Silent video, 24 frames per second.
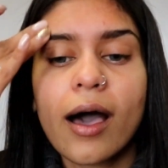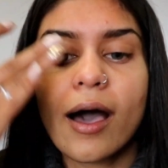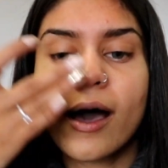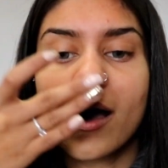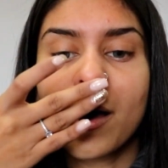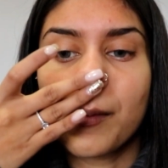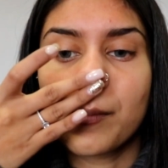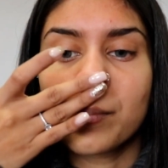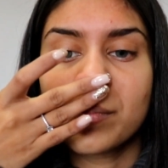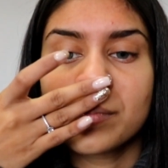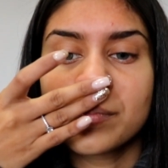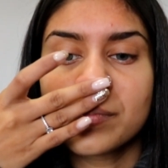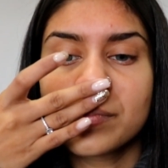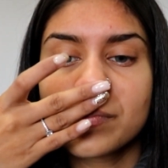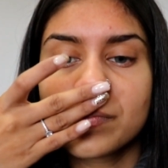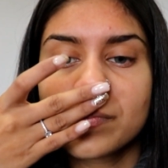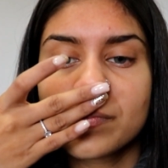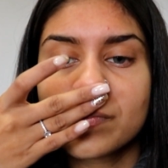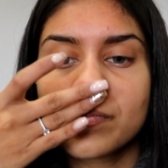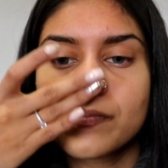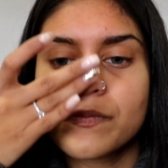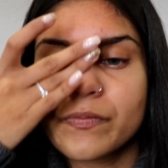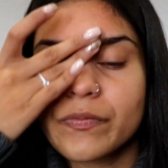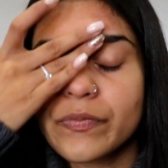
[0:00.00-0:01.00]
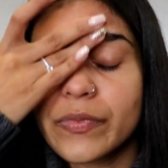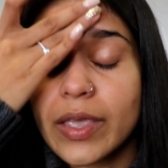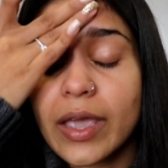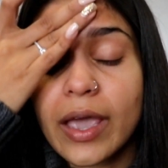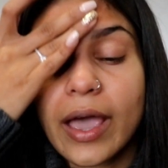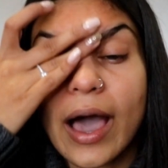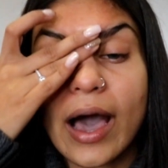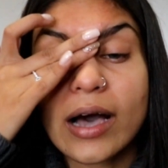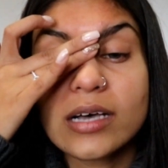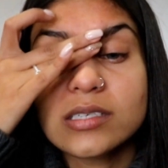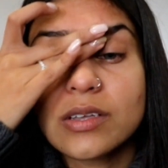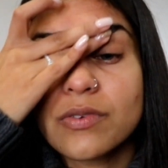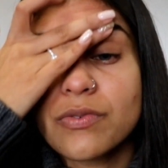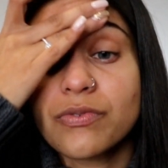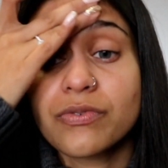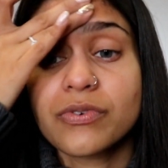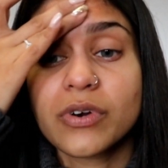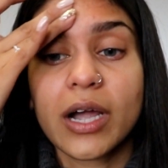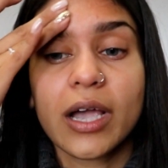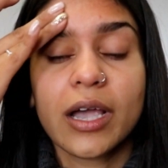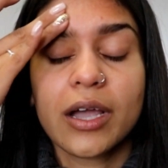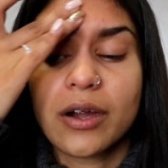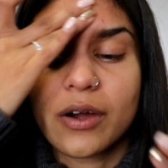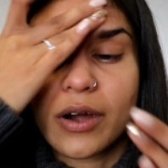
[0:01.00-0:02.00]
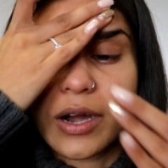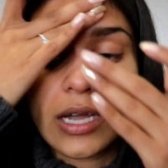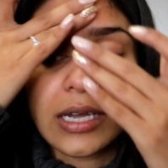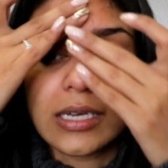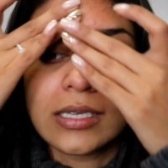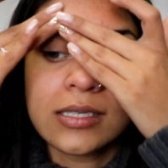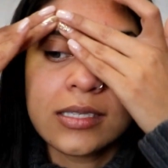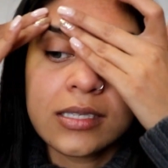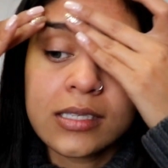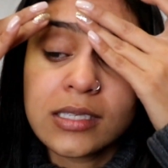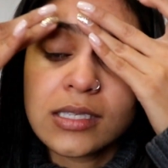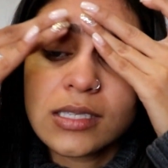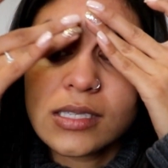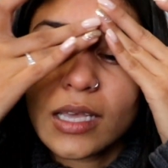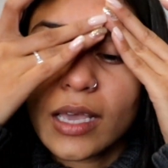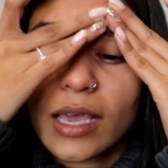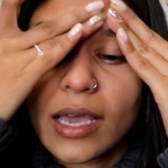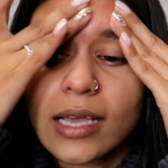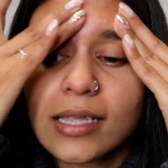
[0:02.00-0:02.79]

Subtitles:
It has a fragrance.